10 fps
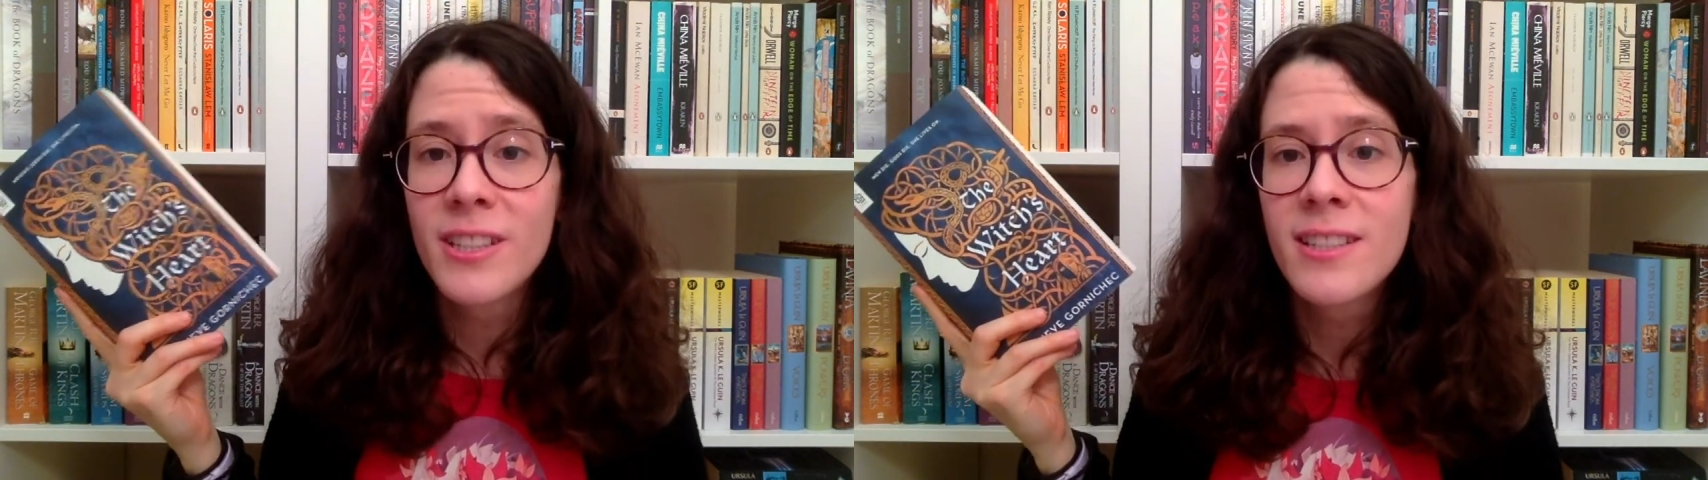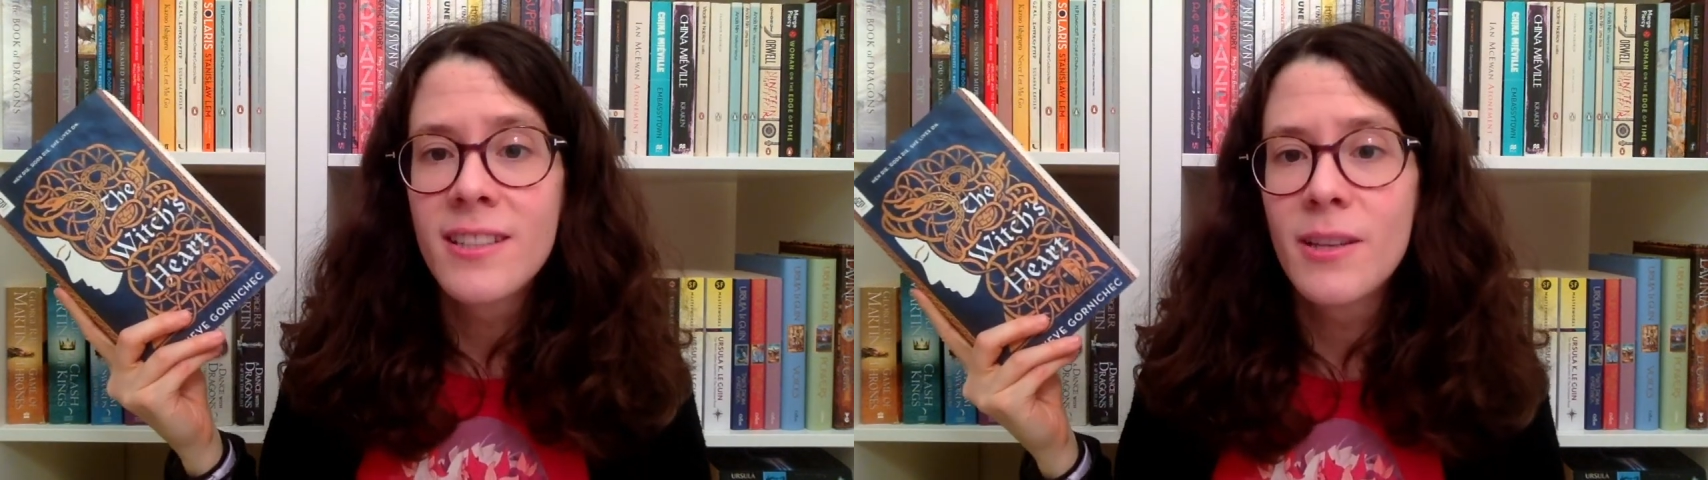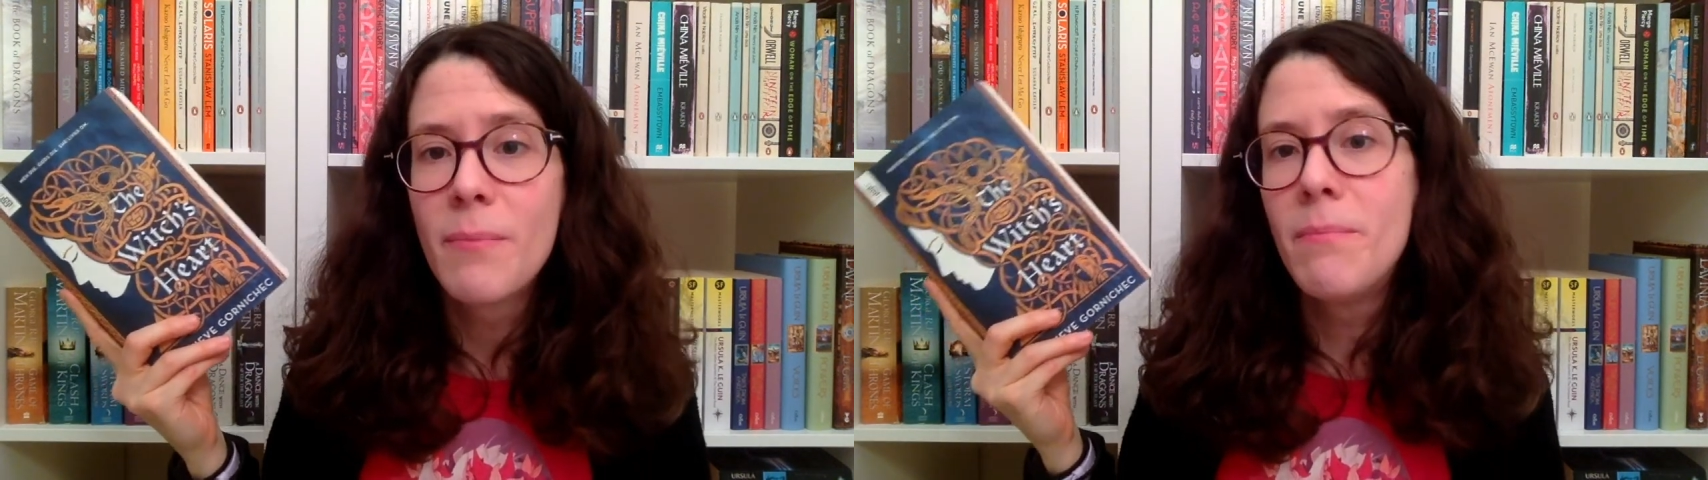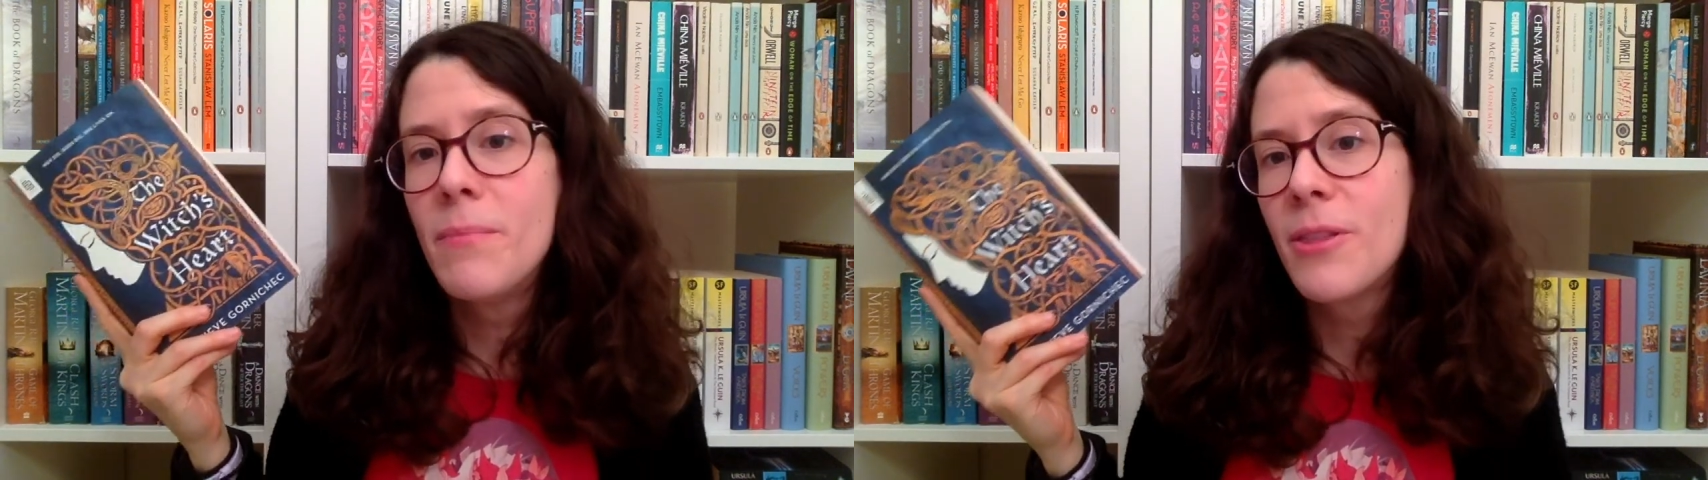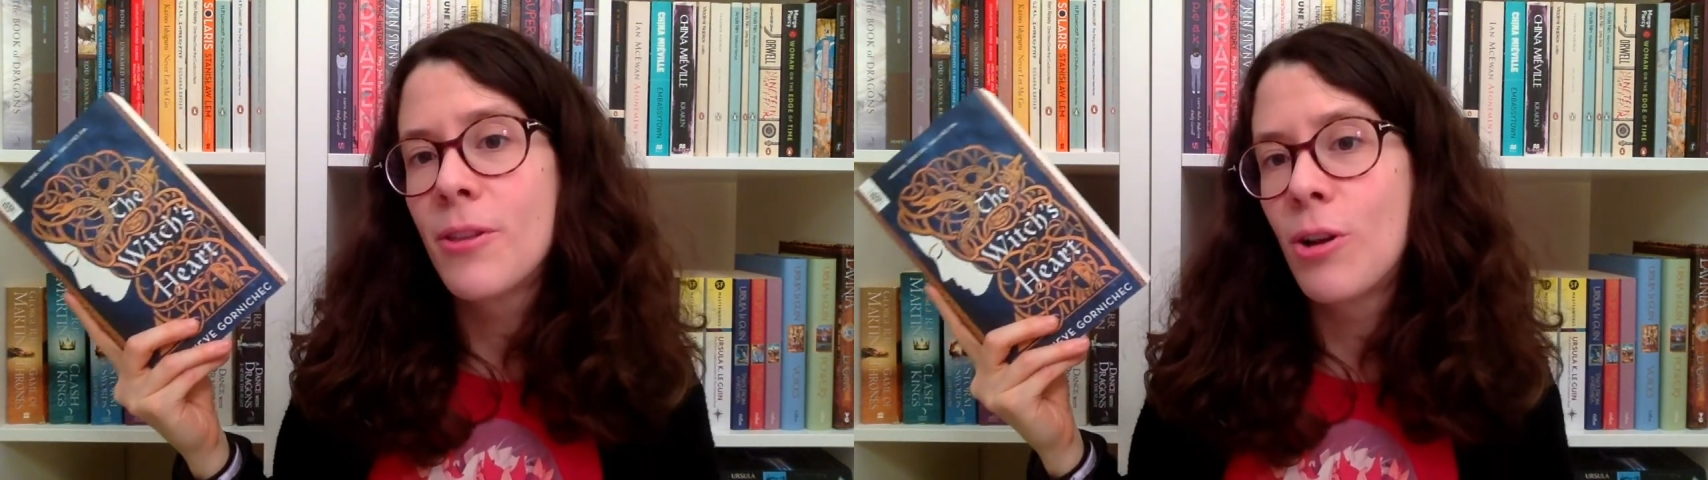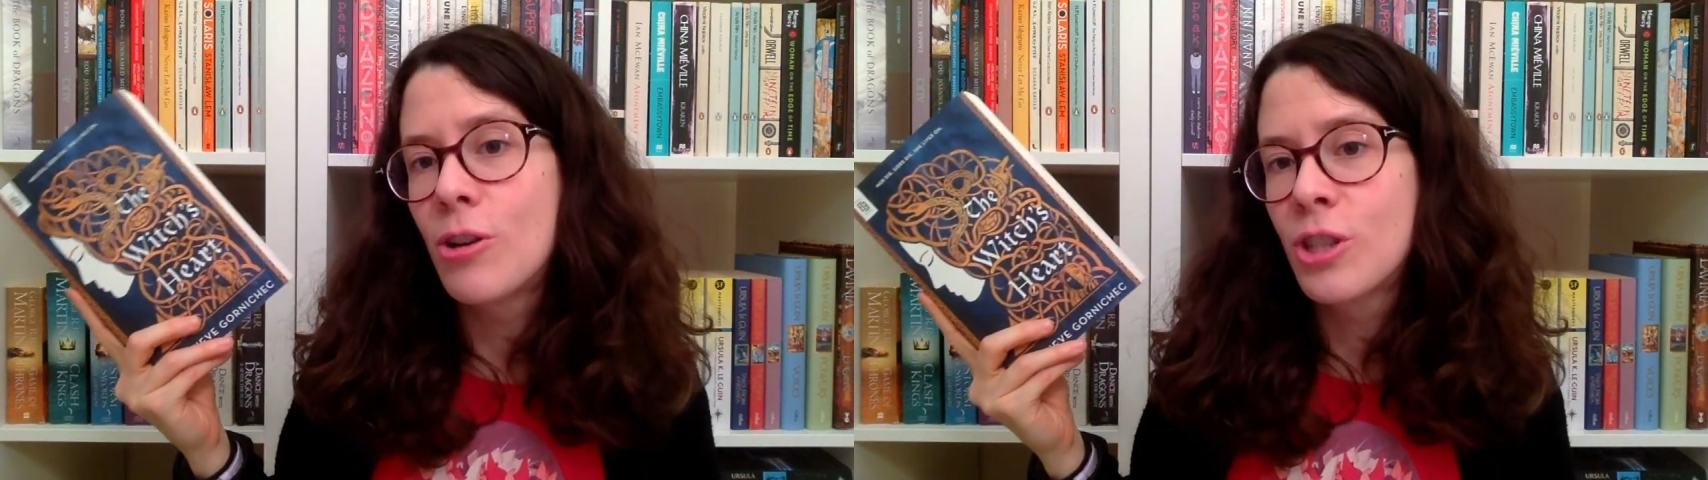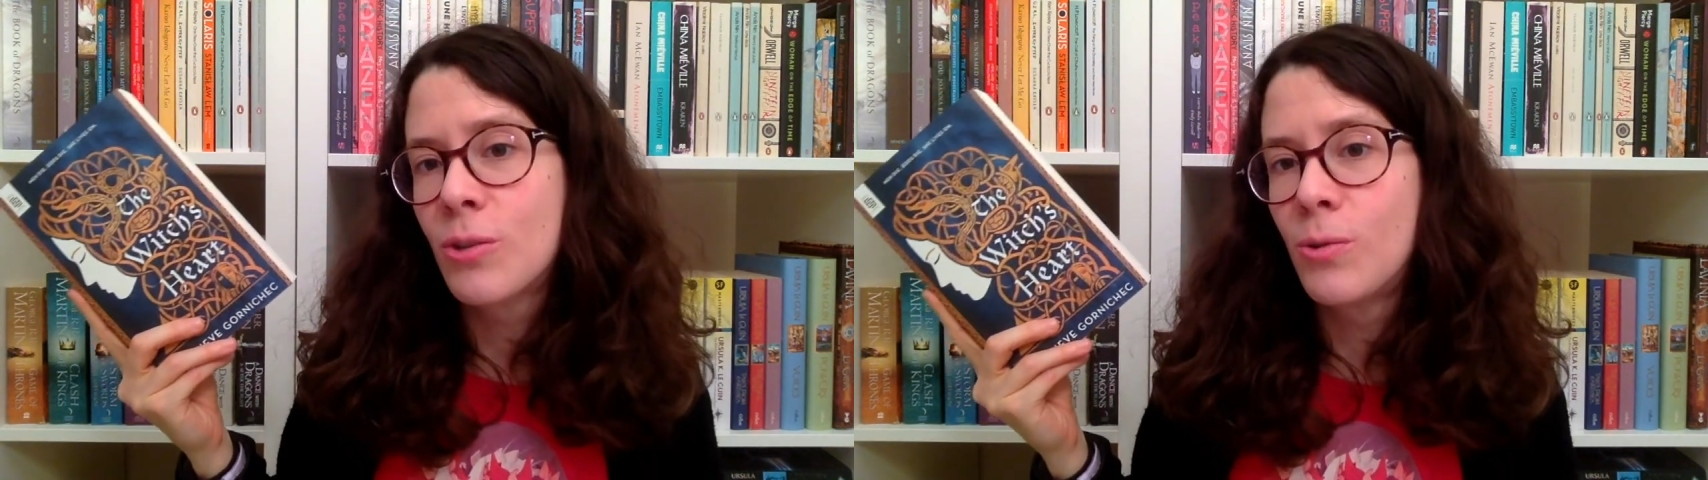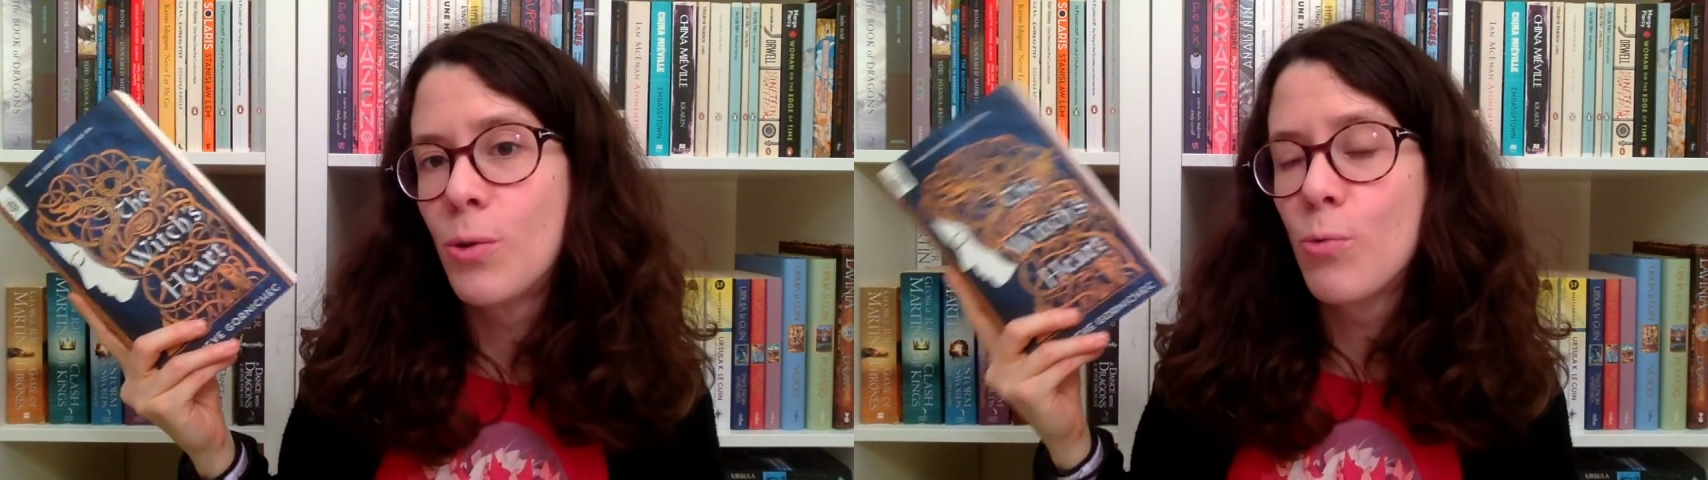this is a
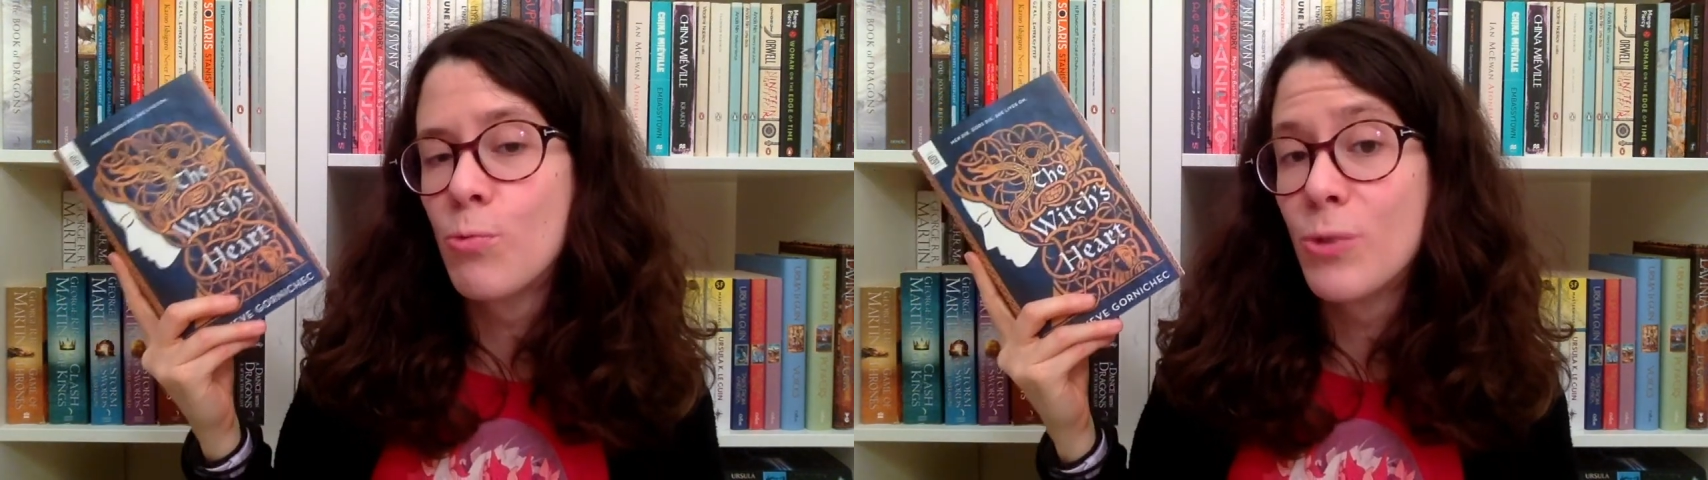mythological